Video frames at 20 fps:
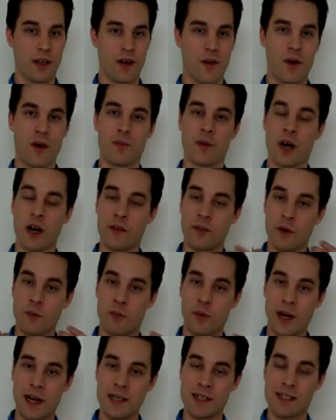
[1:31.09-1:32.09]
what part of your
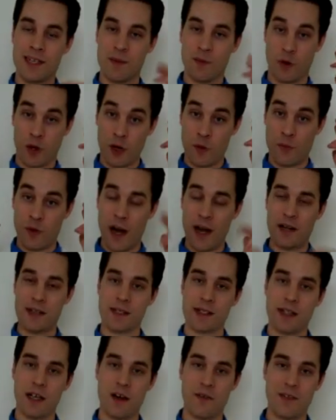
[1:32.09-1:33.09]
brainstem, or your brain
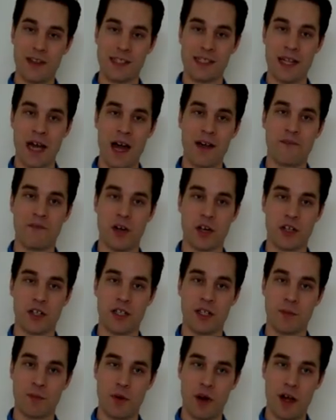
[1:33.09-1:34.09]
itself is not
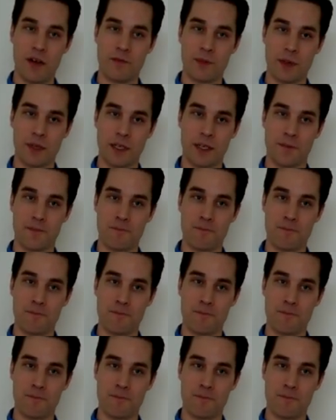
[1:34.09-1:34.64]
functioning properly.